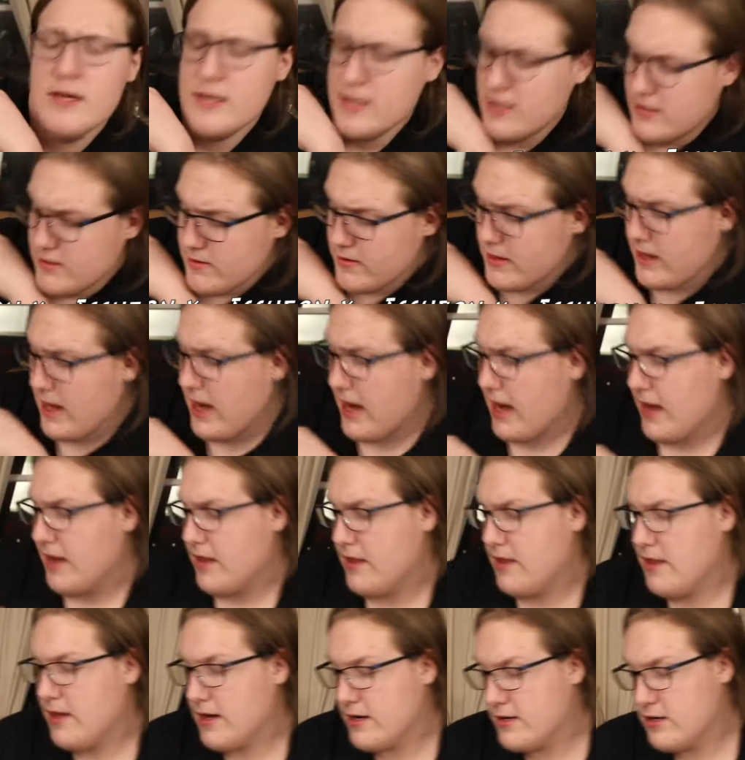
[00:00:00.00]
So yeah,
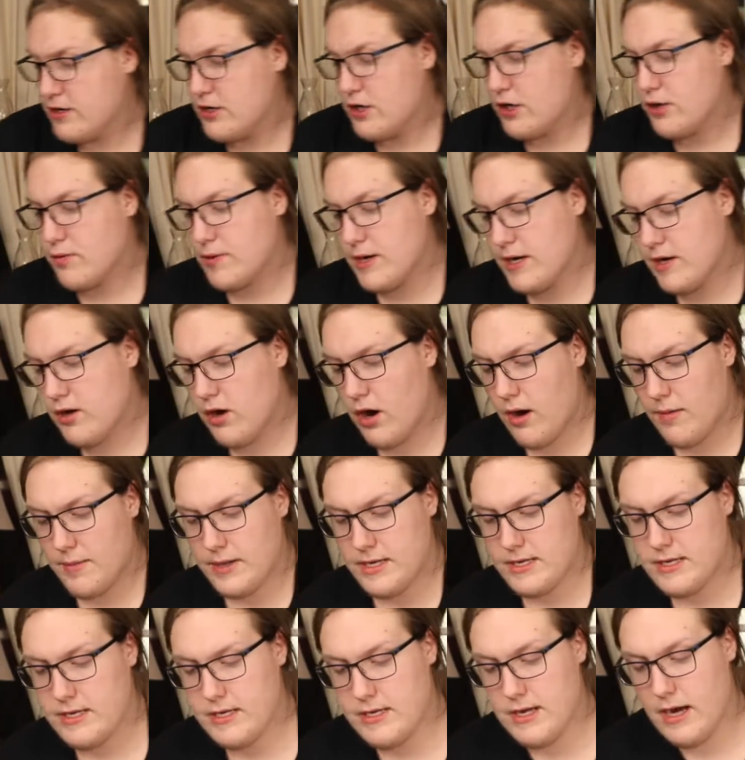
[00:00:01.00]
there's 3
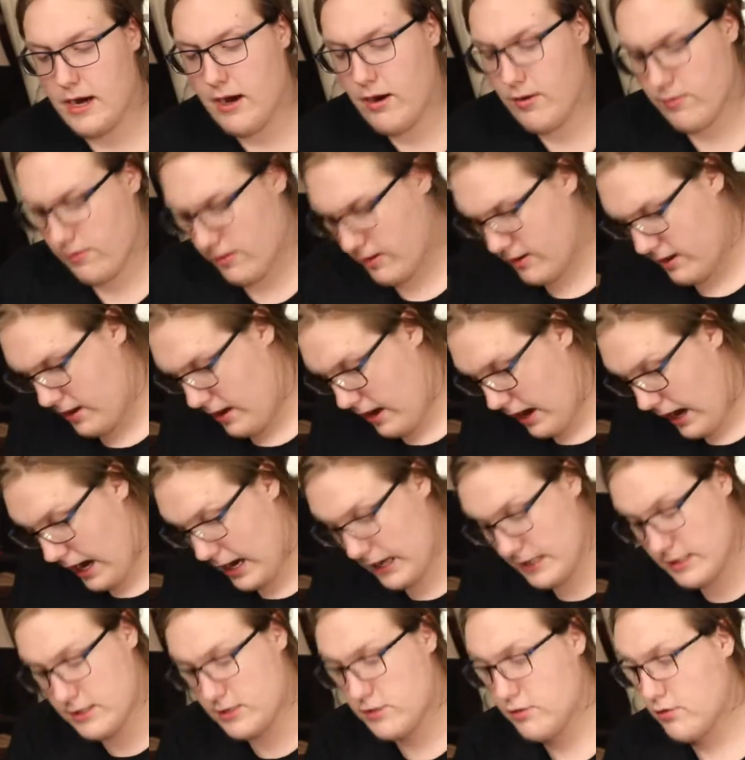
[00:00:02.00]
comics down.
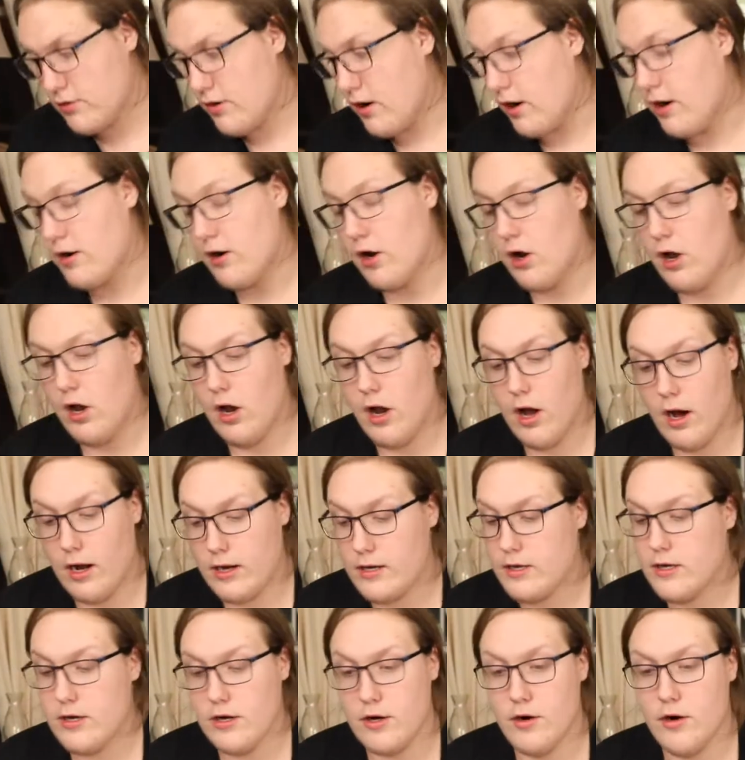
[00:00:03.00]
I still got a
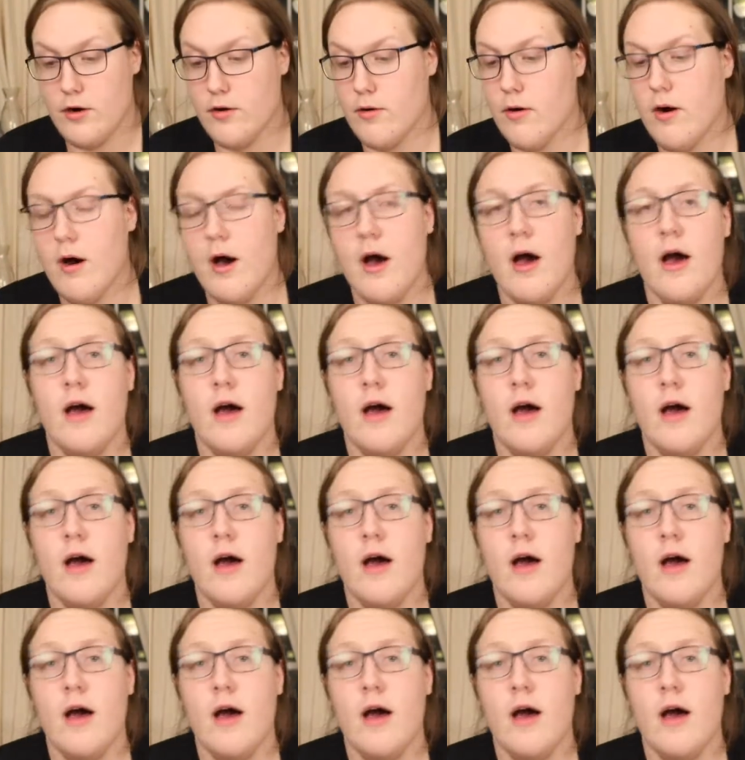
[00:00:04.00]
lot to go.